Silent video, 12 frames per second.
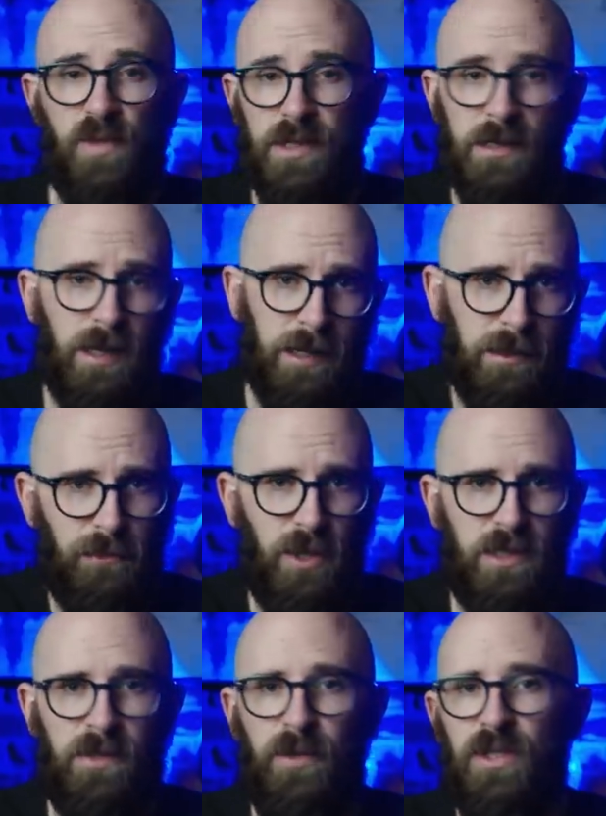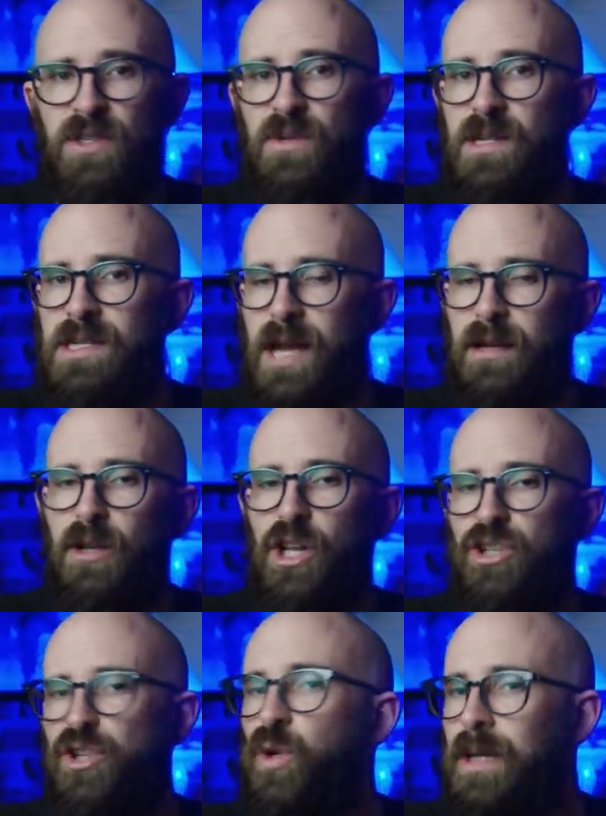was nearly impossible due to
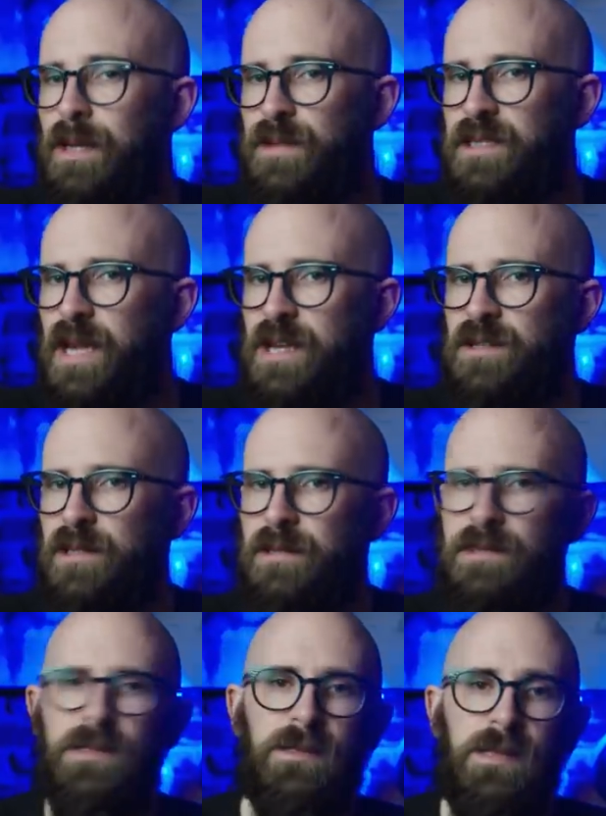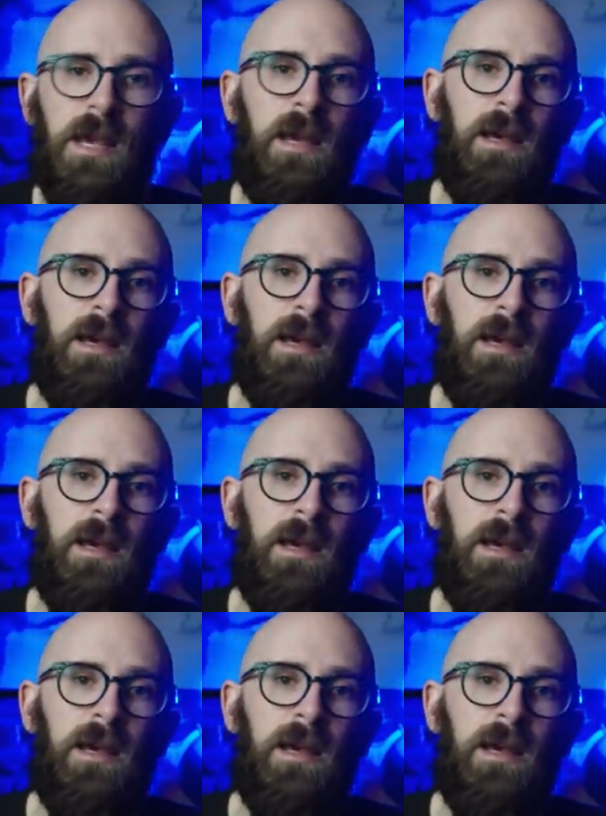technological limitations, and